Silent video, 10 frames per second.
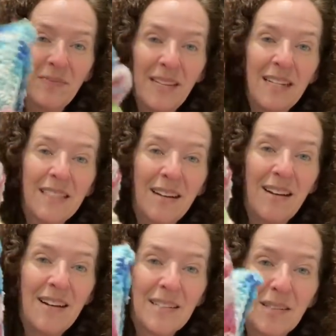That's
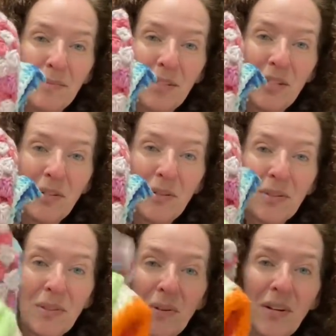awesome too.
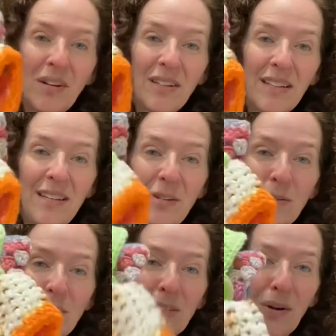So Gert, thank you
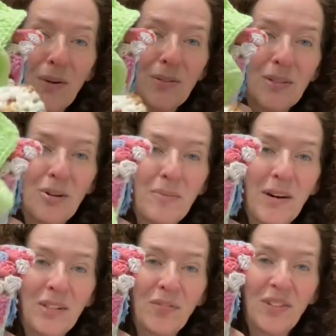so, so
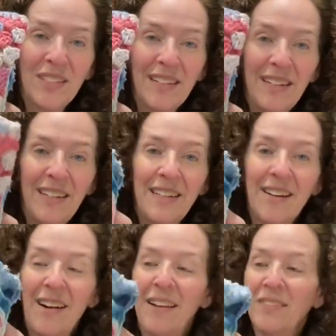much for sending in
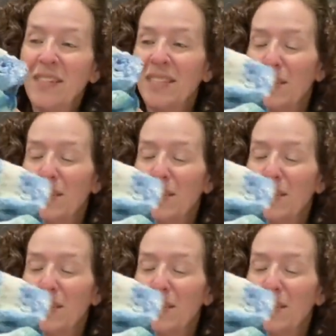all of these